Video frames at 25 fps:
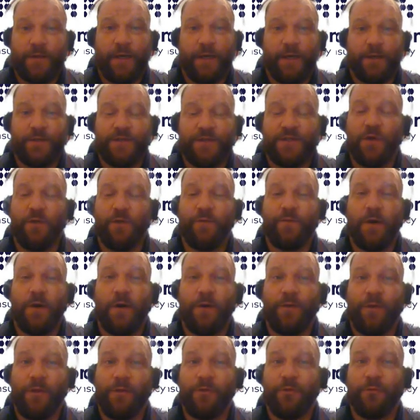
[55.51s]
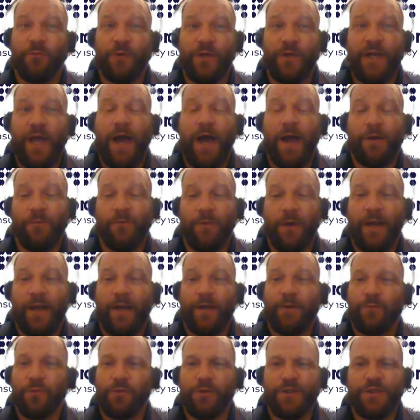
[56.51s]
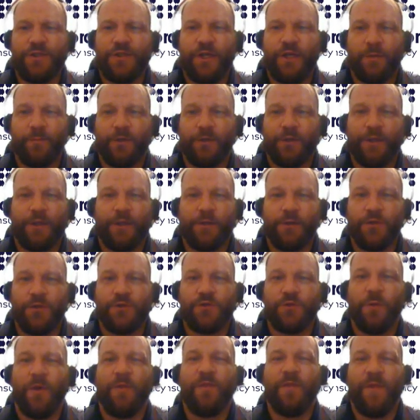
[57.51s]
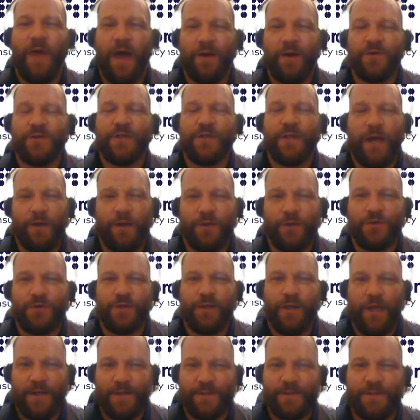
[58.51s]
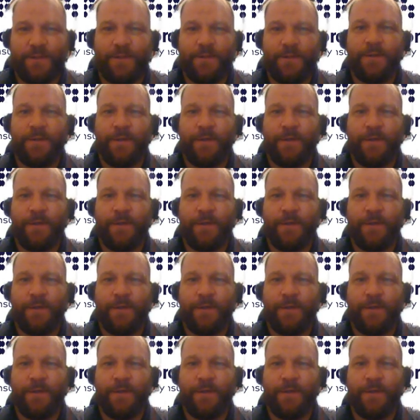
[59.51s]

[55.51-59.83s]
Like, so far, the three I ran were legitimately close to a thousand dollars less